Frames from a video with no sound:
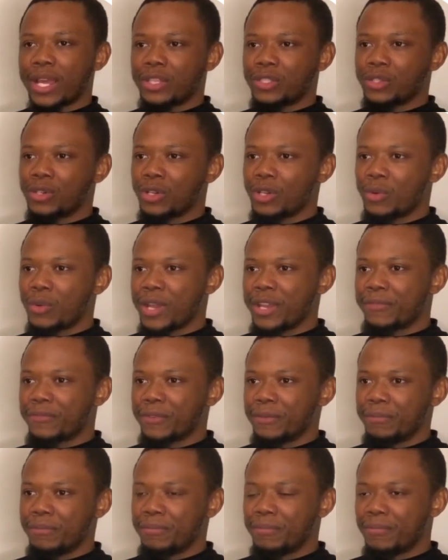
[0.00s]
I took away
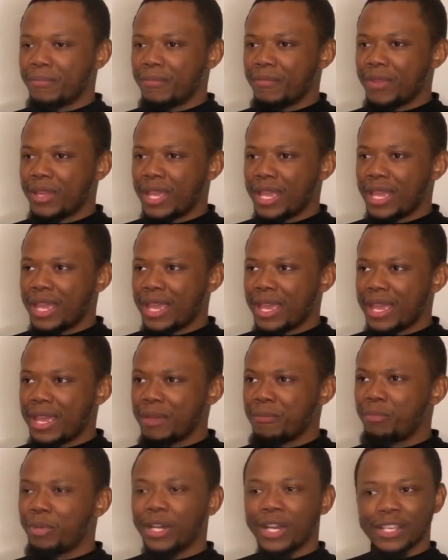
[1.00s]
from
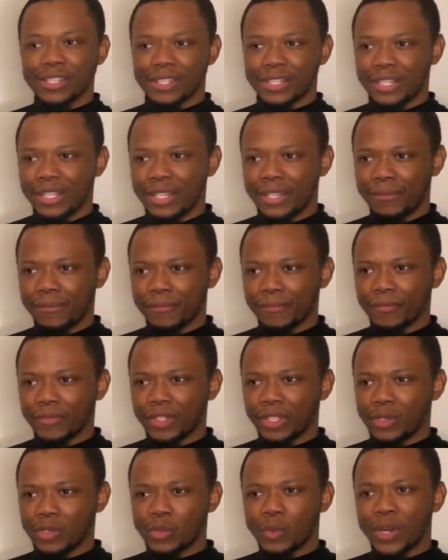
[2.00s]
it personally
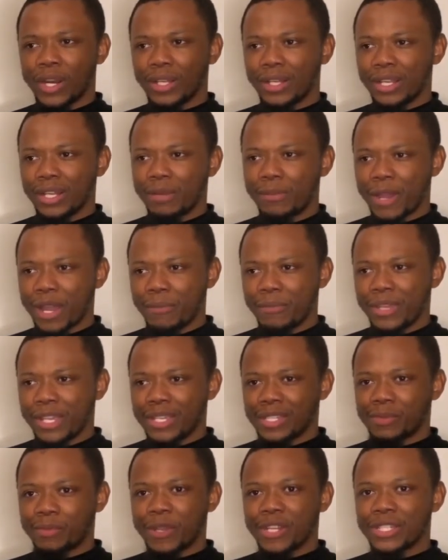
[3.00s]
is what I learned about me,
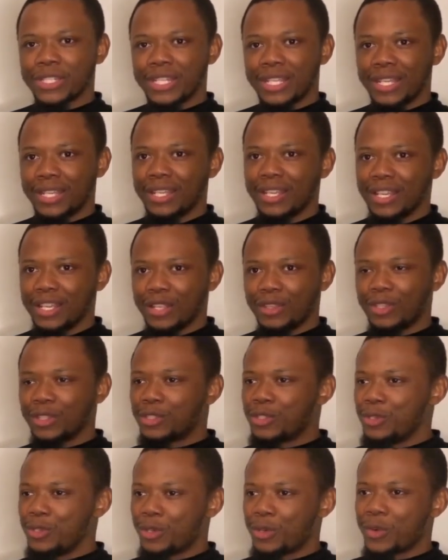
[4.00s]
especially the
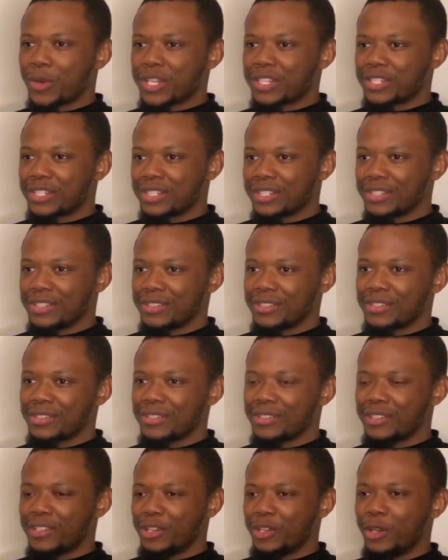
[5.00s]
two
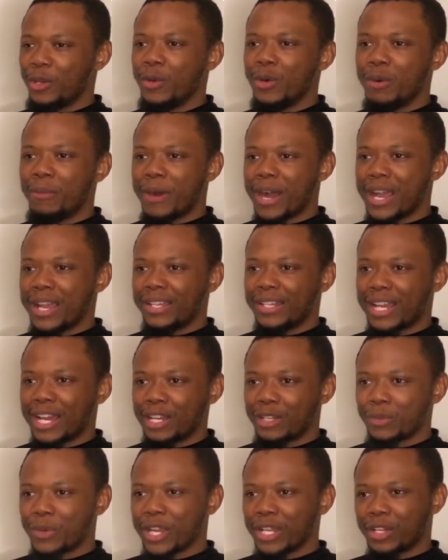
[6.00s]
questions, who am I and how
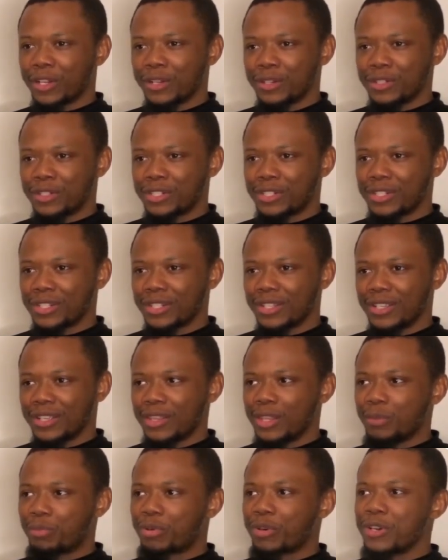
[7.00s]
do I coach?
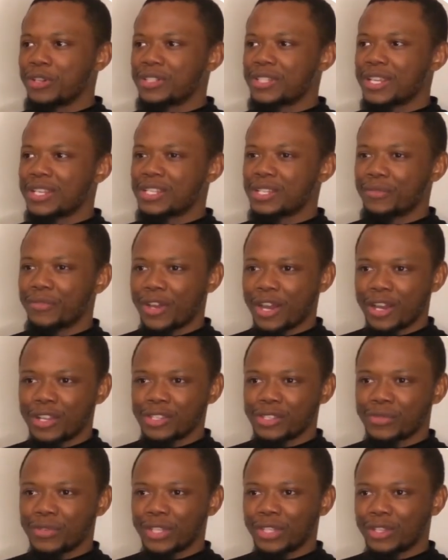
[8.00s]
The process of
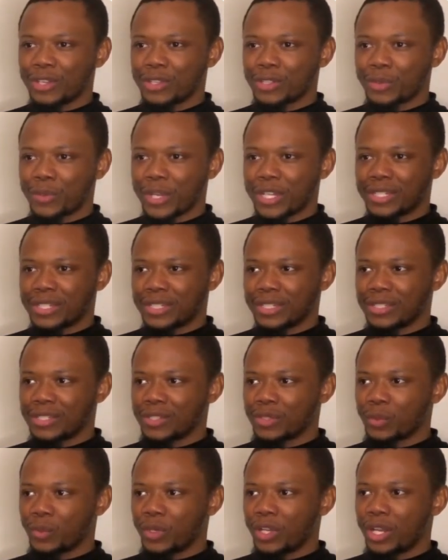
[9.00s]
answering those
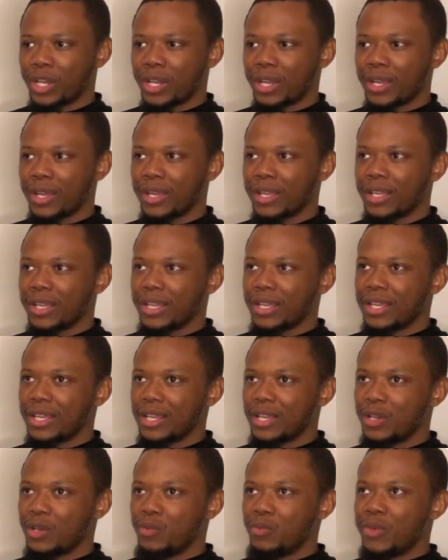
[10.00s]
questions were
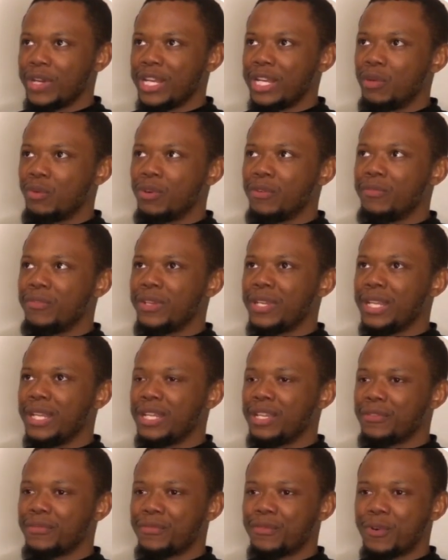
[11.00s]
really
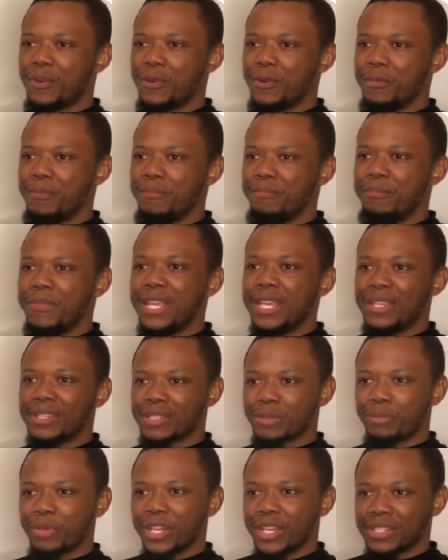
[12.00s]
revealing for me as
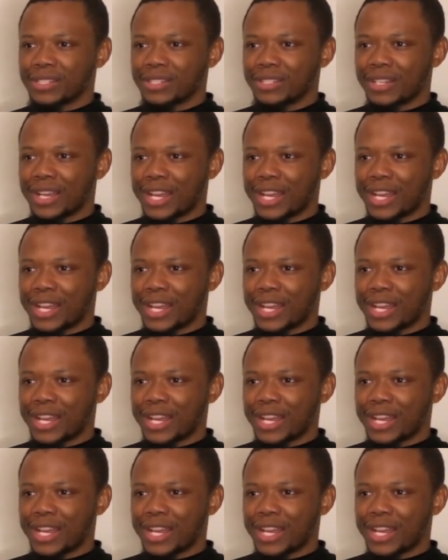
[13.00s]
a person.